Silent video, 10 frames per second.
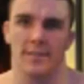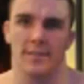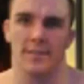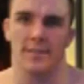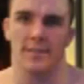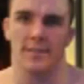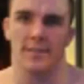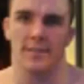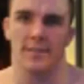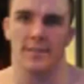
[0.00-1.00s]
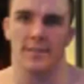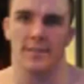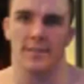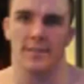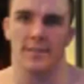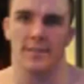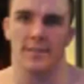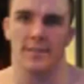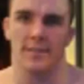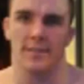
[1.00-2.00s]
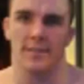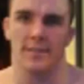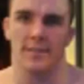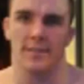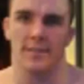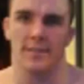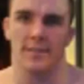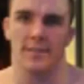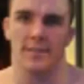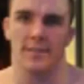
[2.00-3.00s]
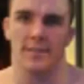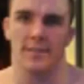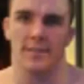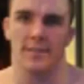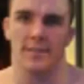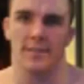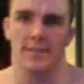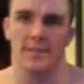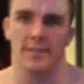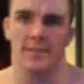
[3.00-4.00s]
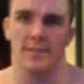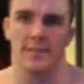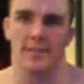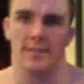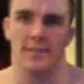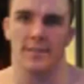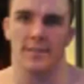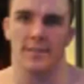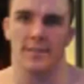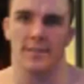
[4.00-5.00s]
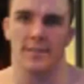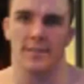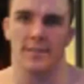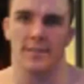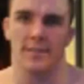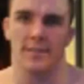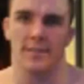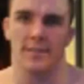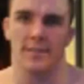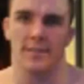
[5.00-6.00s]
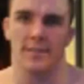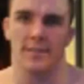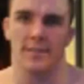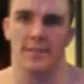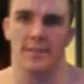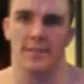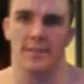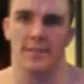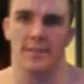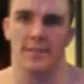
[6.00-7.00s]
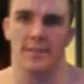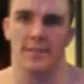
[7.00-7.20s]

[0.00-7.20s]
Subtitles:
[no speech]